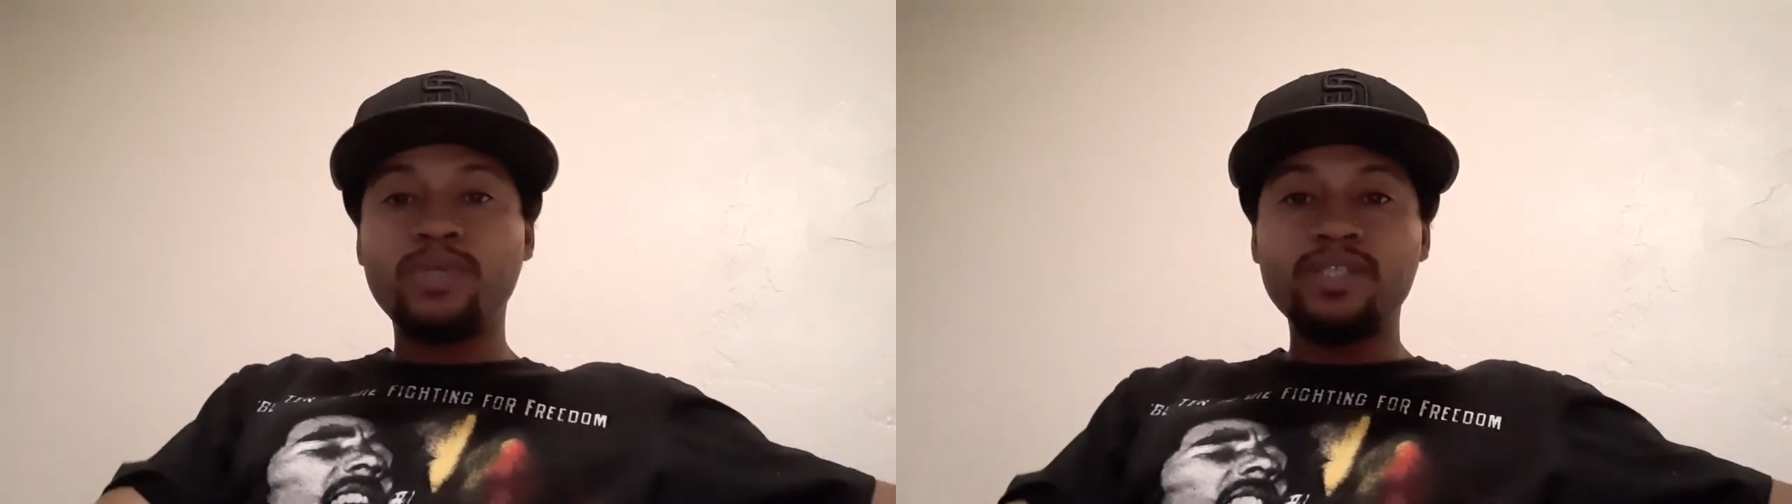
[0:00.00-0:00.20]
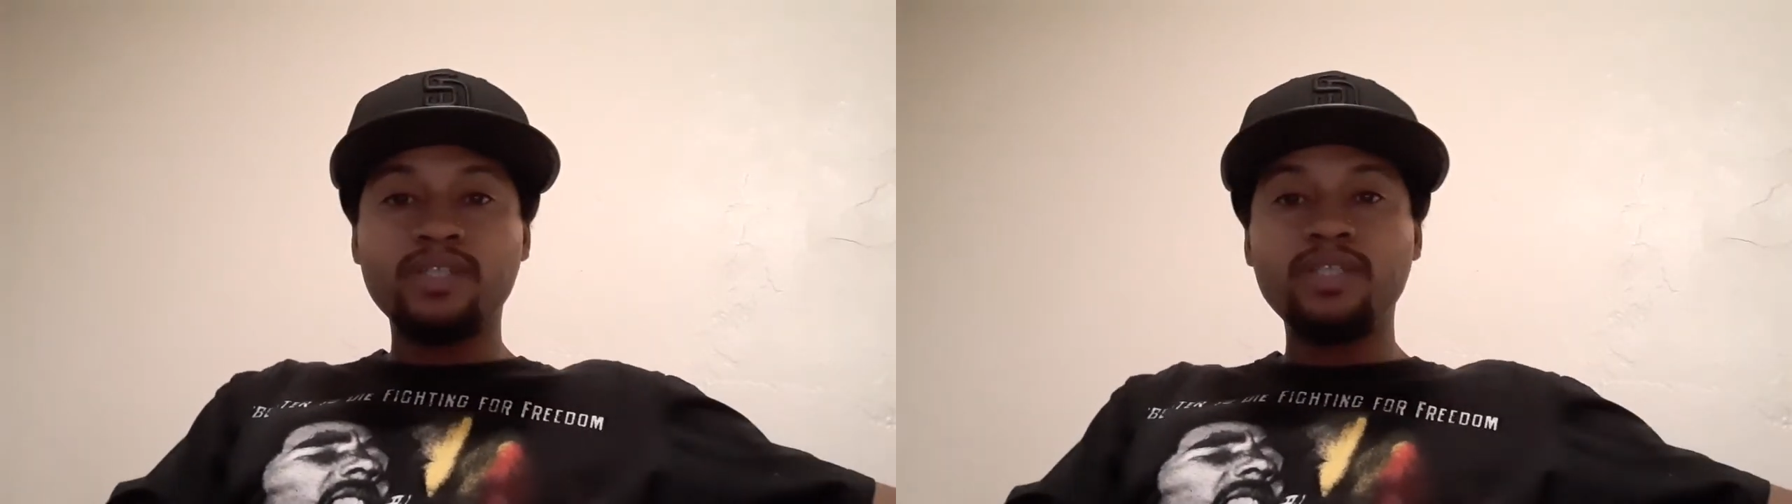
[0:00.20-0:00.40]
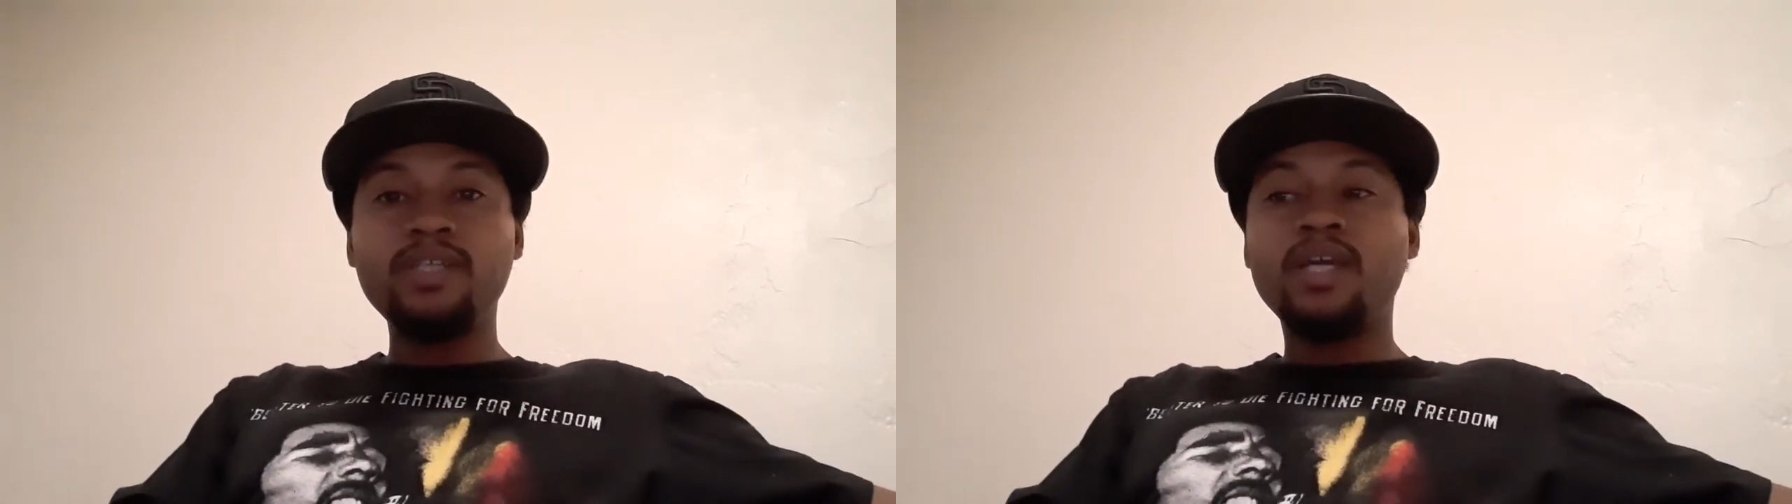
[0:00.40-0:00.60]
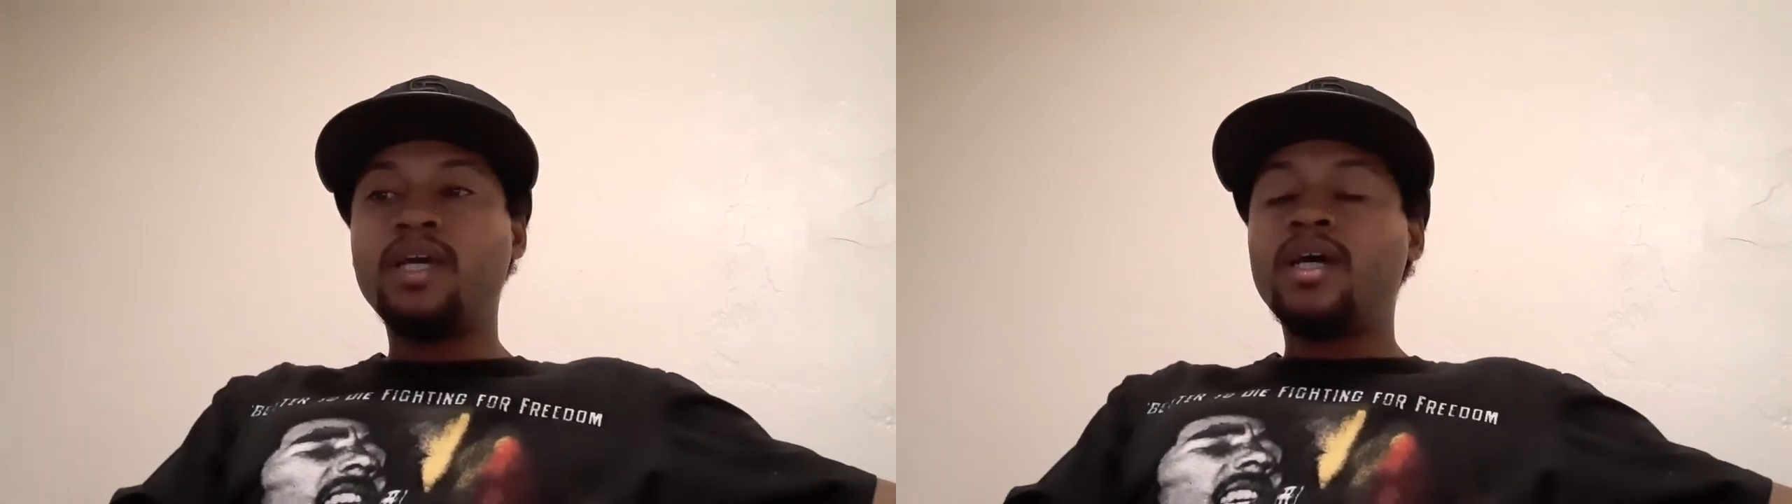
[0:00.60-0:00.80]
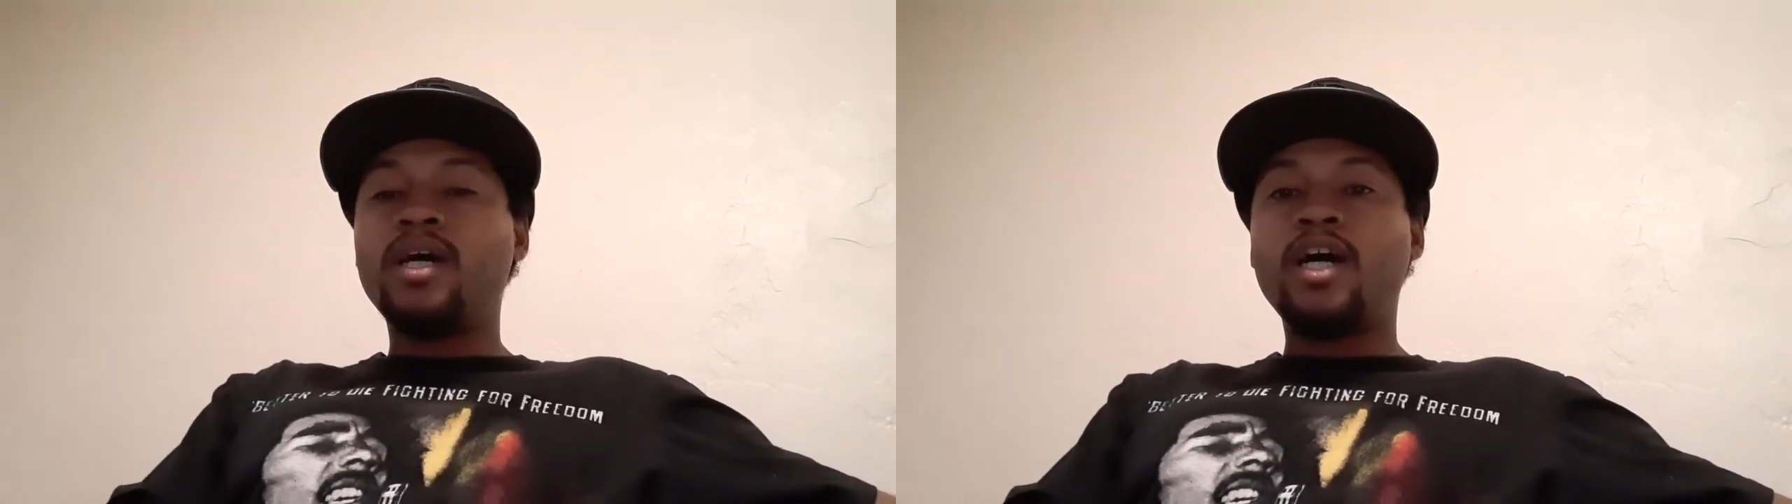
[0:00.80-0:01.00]
recently.
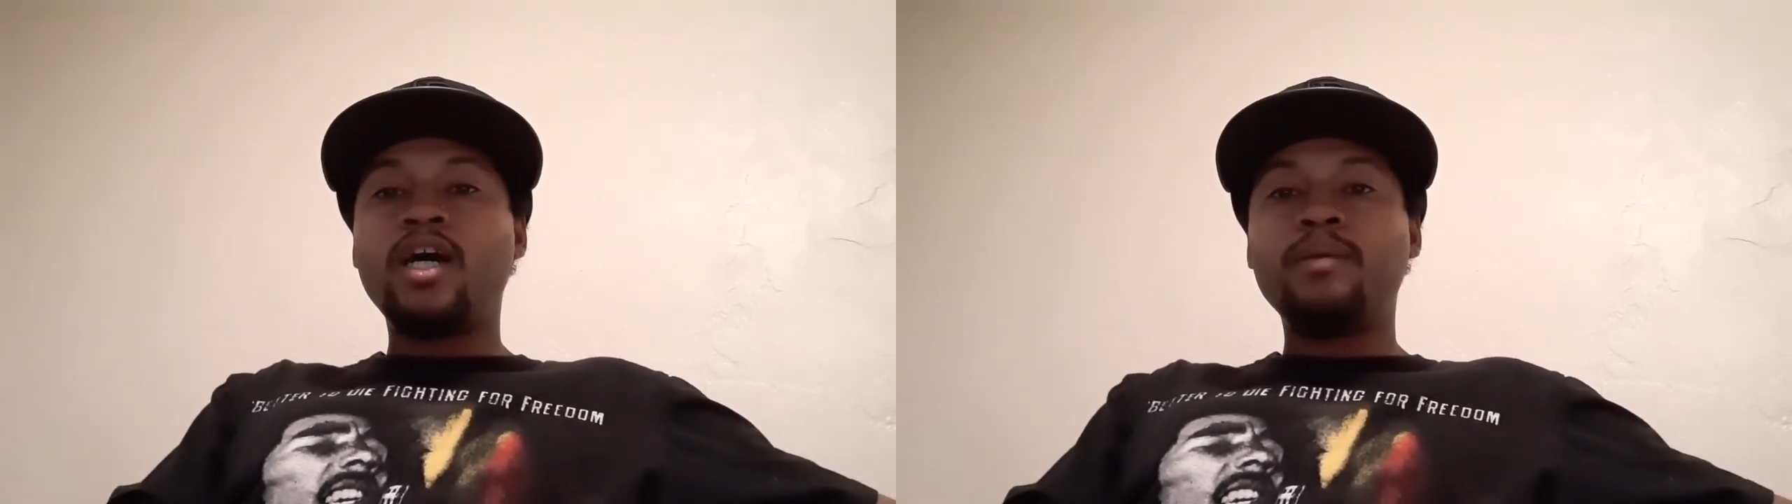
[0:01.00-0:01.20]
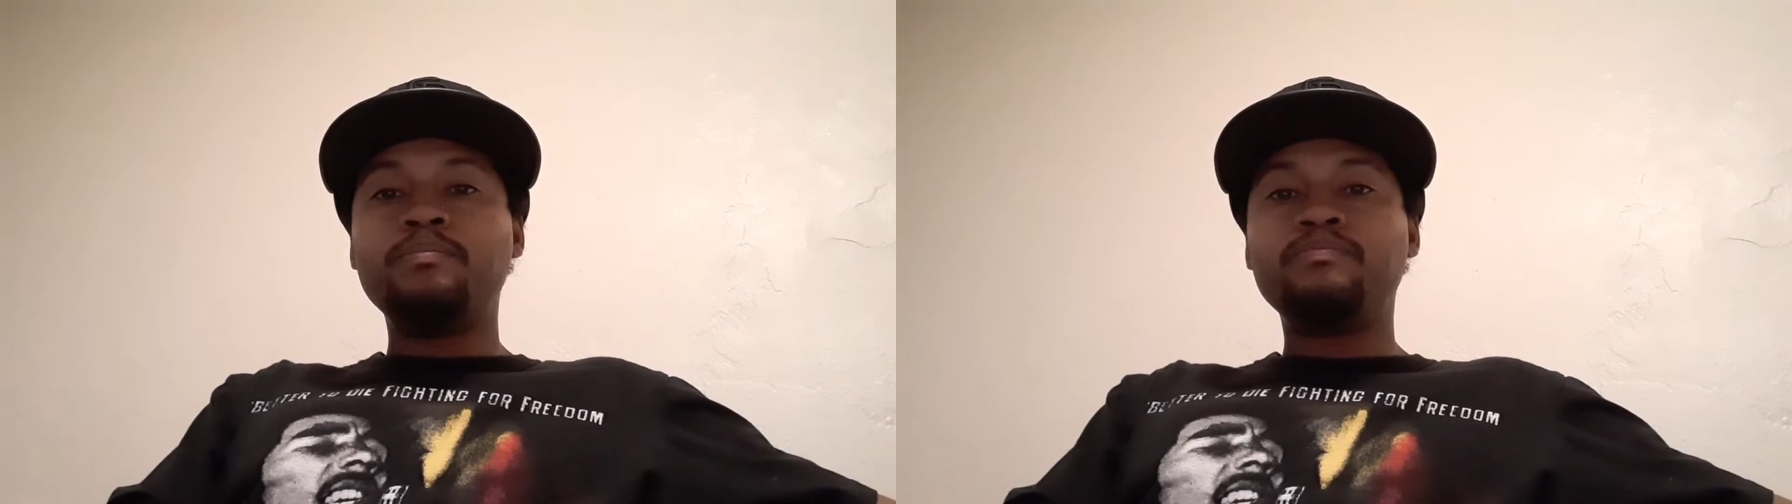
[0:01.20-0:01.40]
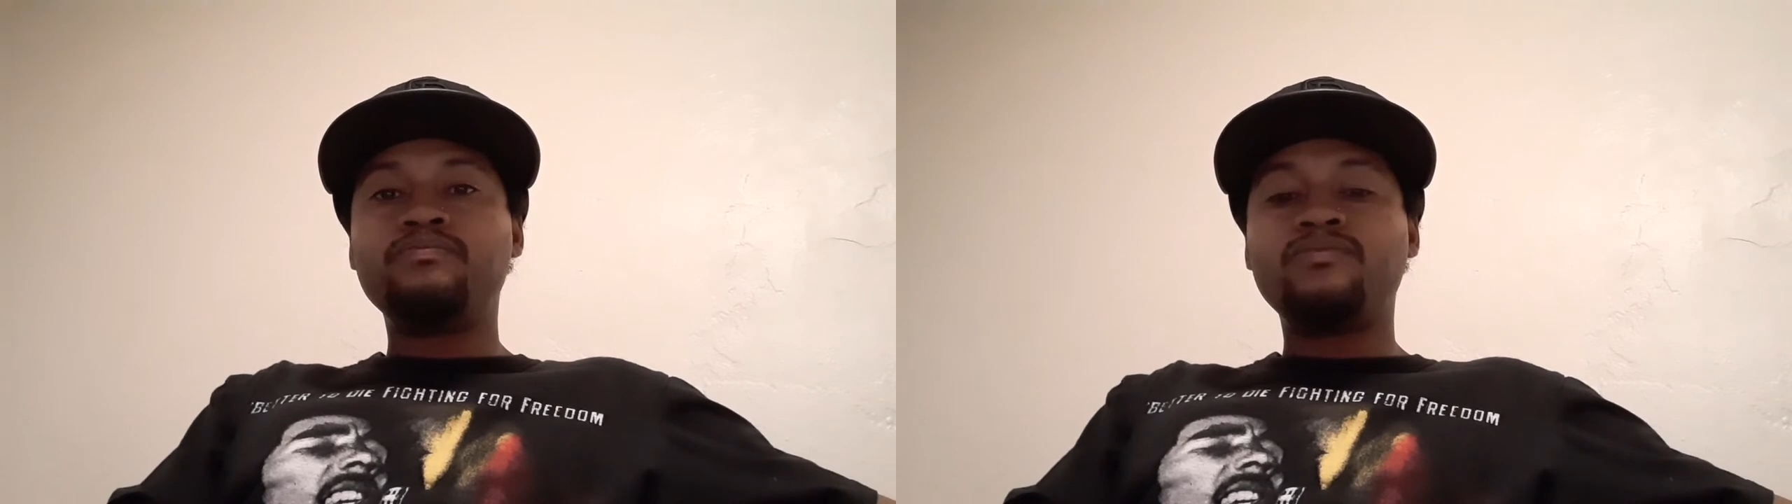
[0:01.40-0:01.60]
Um,